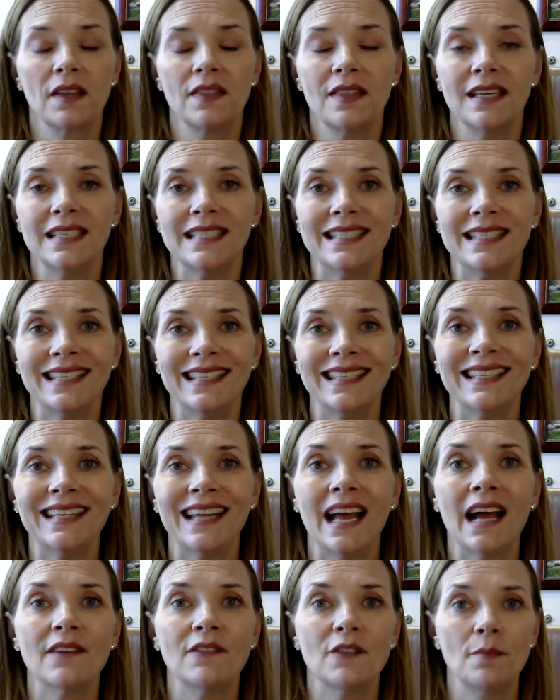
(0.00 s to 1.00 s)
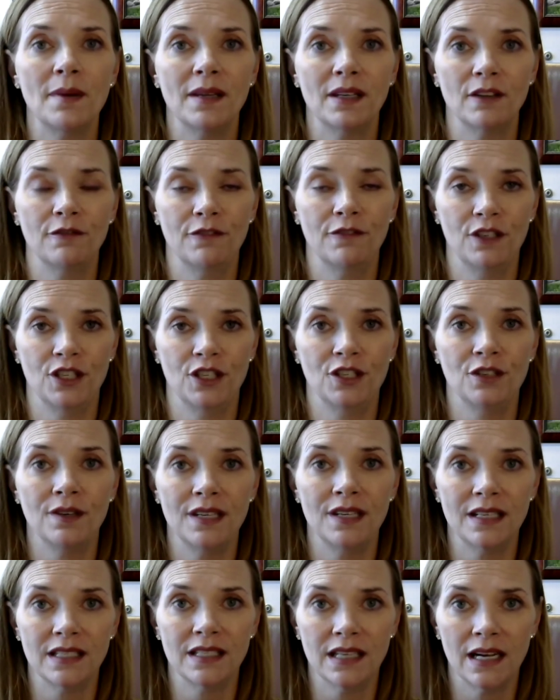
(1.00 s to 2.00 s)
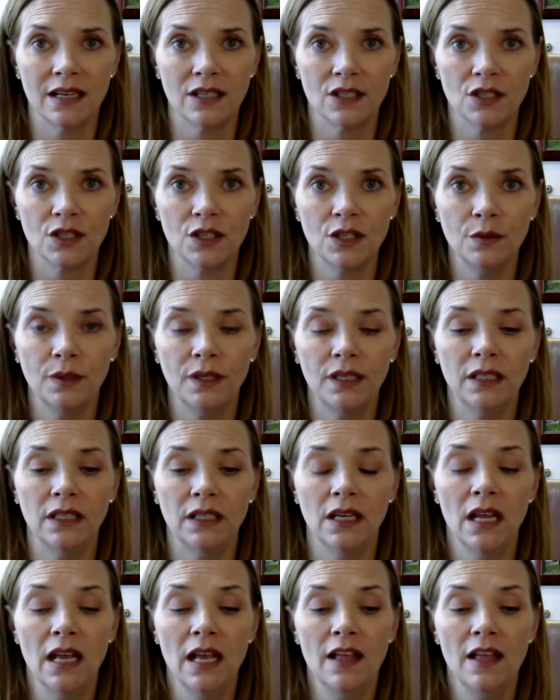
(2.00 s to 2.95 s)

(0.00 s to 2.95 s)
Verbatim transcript: that didn't have a beneficiary attached to it,